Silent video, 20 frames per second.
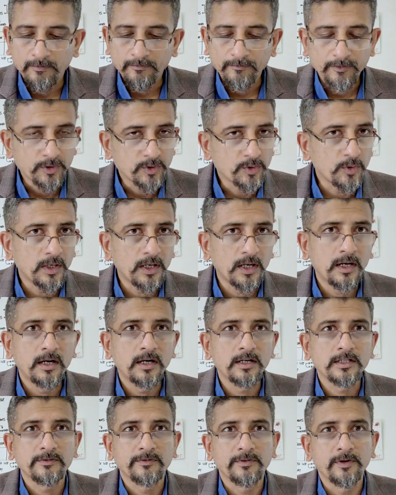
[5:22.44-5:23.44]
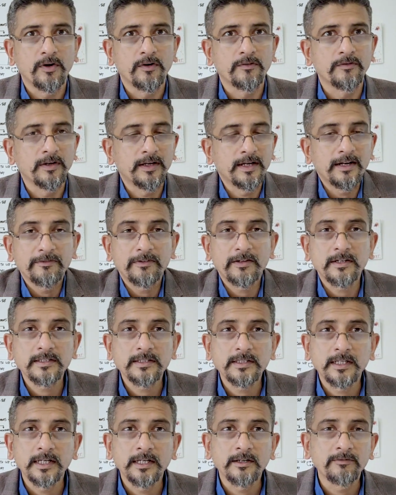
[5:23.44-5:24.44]
visual arts, we offer graphic
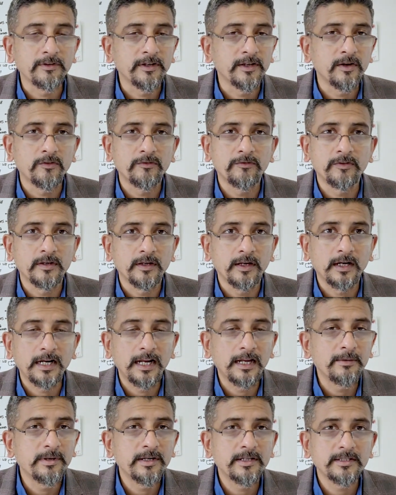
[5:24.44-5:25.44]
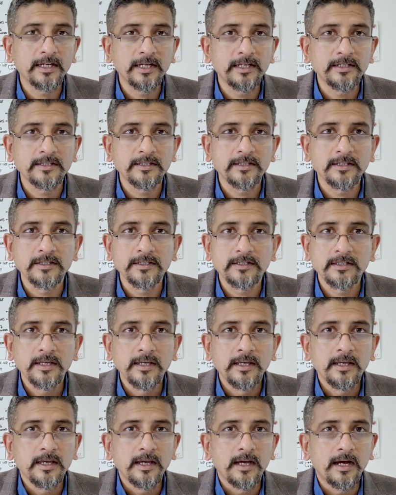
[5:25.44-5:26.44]
design, we offer climate sciences,
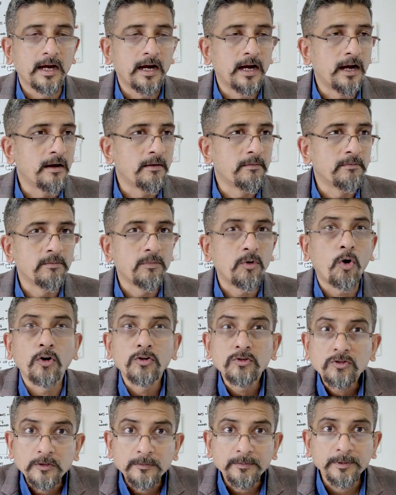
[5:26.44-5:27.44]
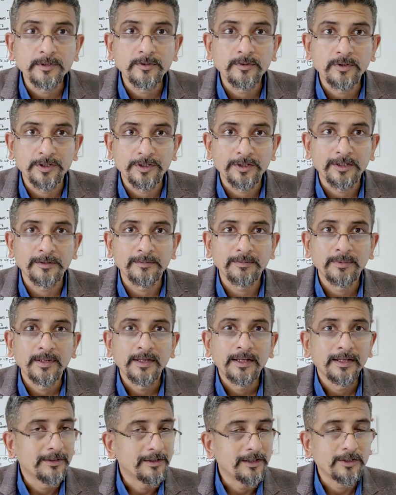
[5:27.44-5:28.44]
entrepreneurship.
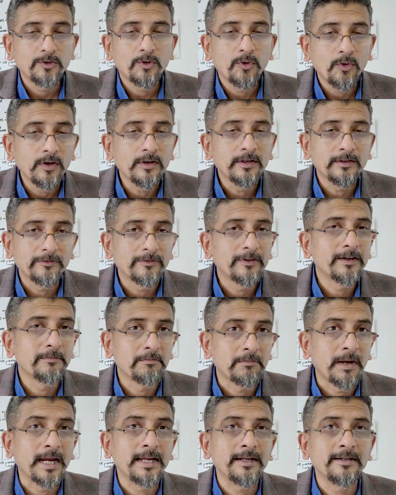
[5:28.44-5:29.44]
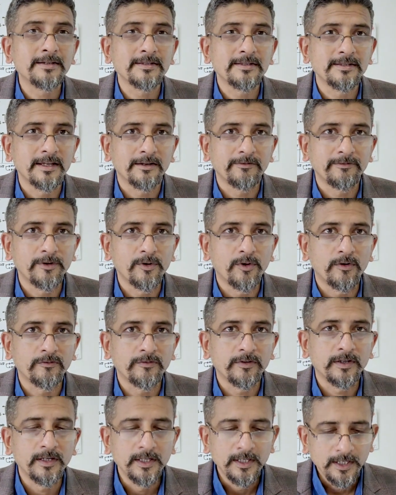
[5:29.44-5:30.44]
These are all different minors that we
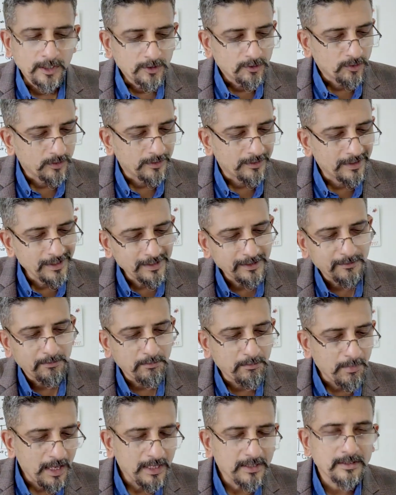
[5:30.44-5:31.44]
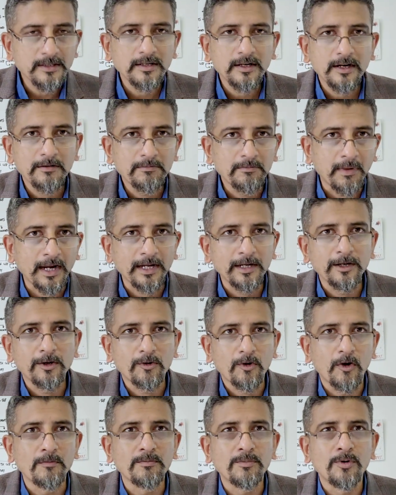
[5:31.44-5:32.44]
offer. So this major and minor
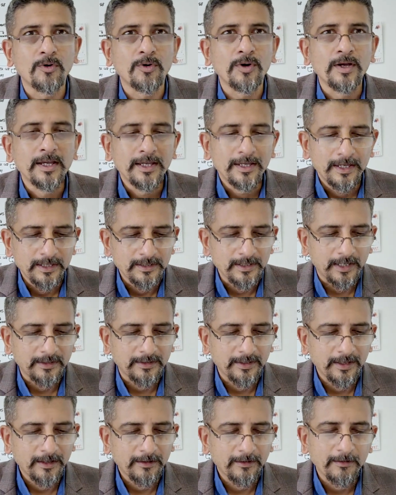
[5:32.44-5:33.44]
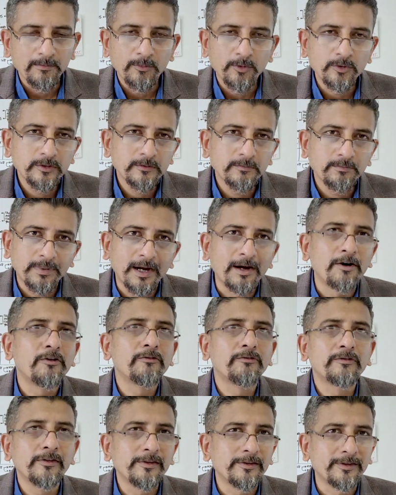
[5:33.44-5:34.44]
combo is, I think, the most
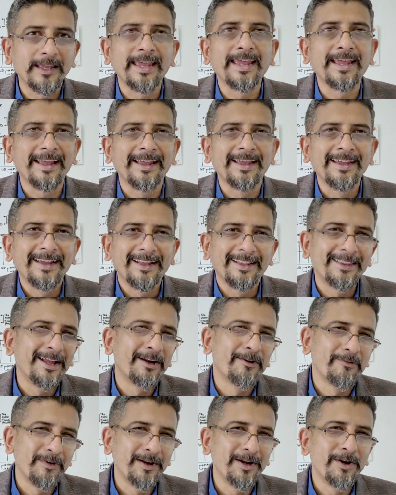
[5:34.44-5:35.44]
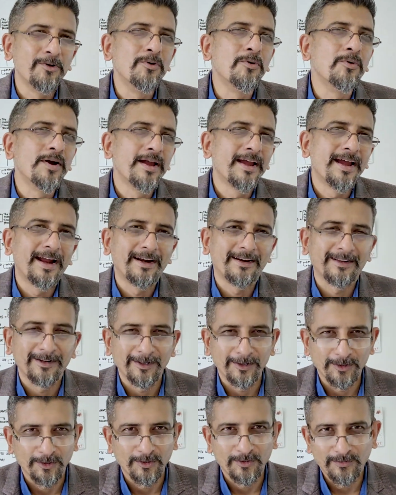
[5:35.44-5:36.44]
powerful thing that we do at
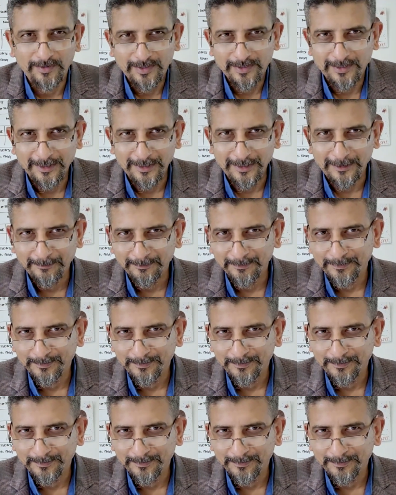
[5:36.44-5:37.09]
Anant University.